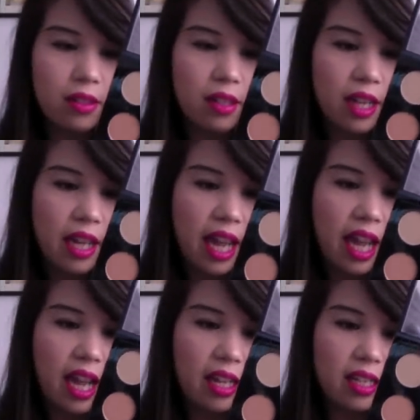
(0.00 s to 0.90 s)

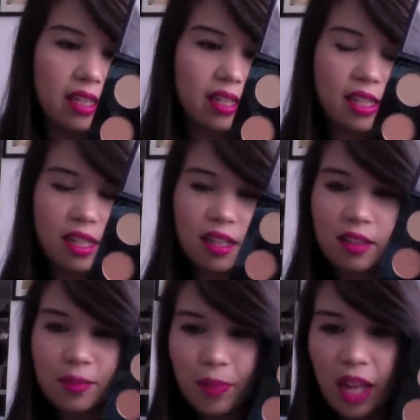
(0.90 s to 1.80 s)
And
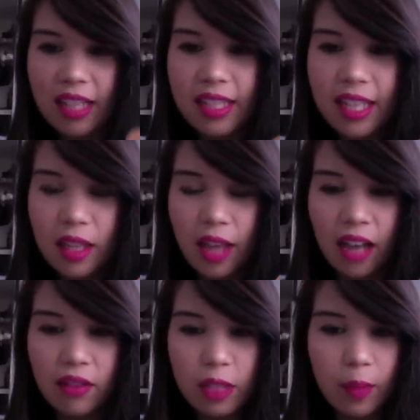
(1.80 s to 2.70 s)
I'd say that out of this
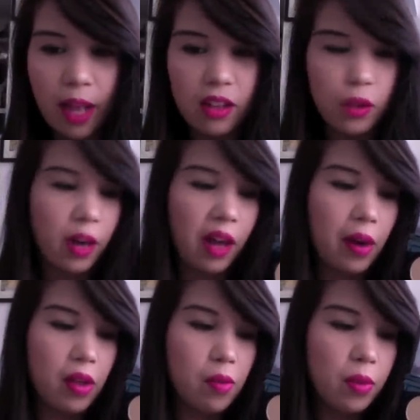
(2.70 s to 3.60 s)
palette, the one I wear the
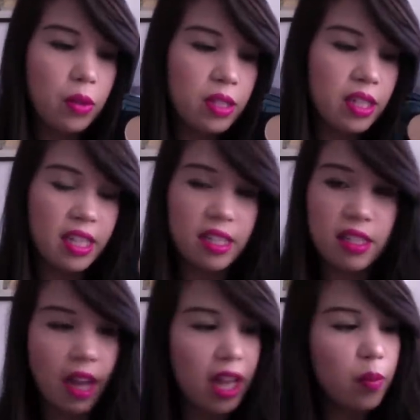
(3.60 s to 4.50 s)
most is Style
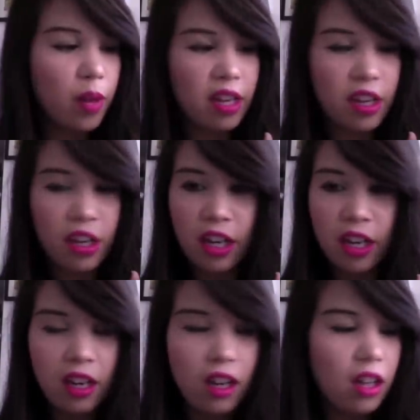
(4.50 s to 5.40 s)
Predator.
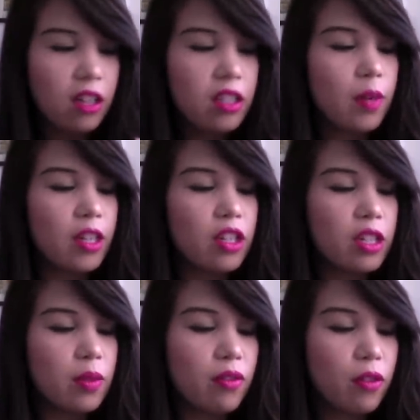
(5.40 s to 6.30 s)
I'll swatch this one
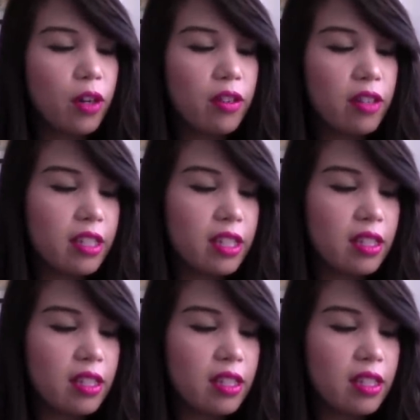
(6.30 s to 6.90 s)
for you because it's